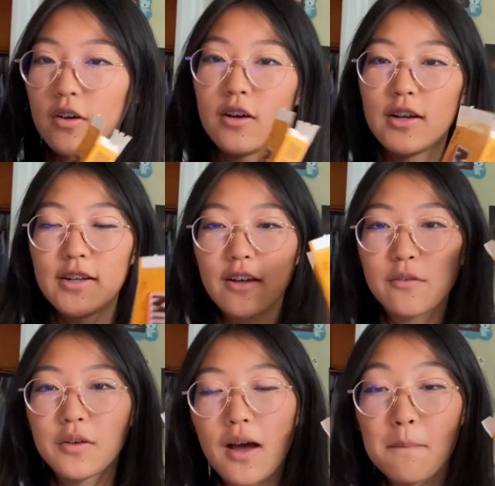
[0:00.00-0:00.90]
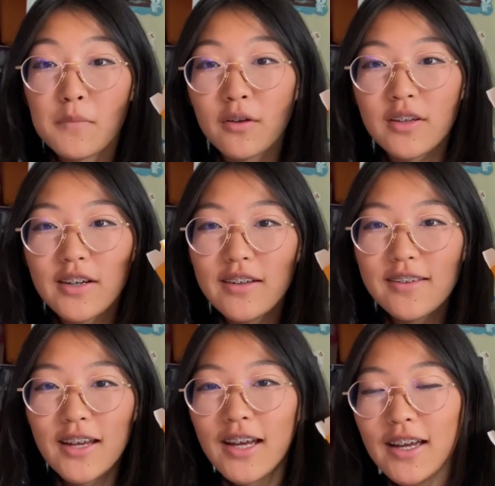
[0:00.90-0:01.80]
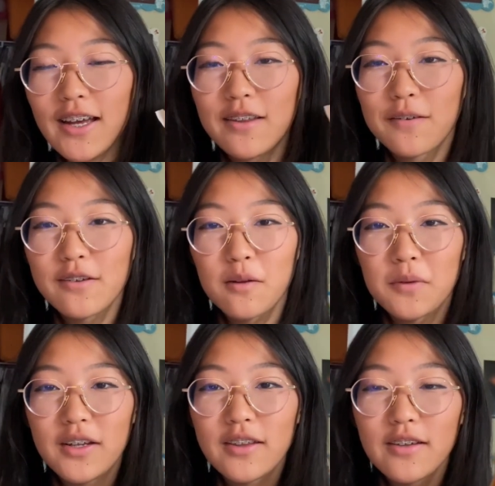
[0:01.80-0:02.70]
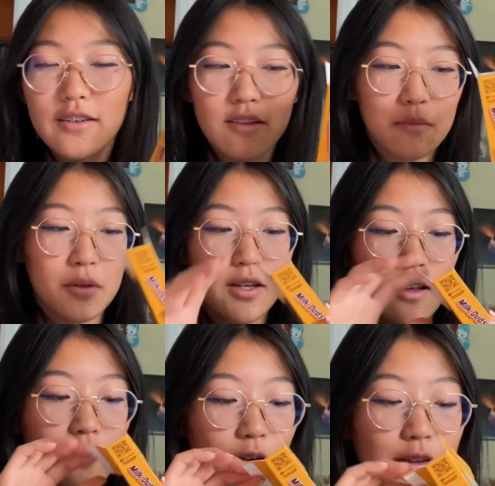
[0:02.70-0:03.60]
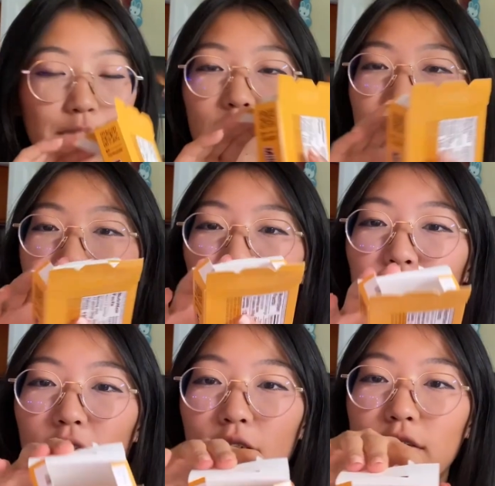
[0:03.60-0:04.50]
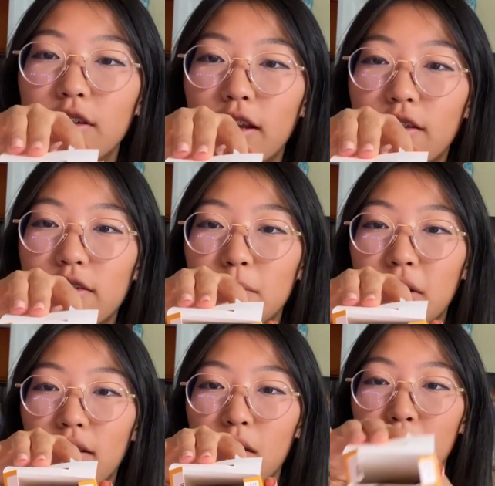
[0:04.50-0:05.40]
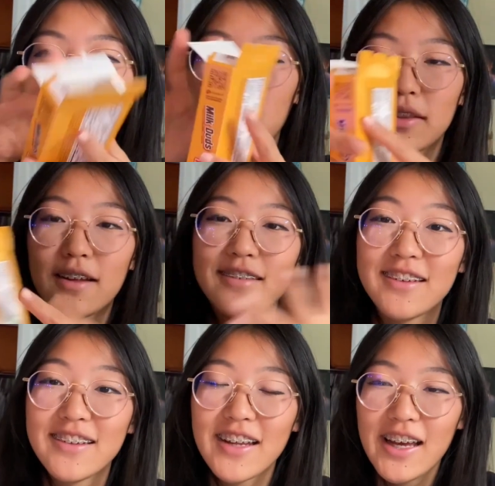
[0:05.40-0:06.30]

Alright, next we got milk duds. And the reason I'm eating these is because I only have like a few left. Like there's a bit on the bottom and that's it.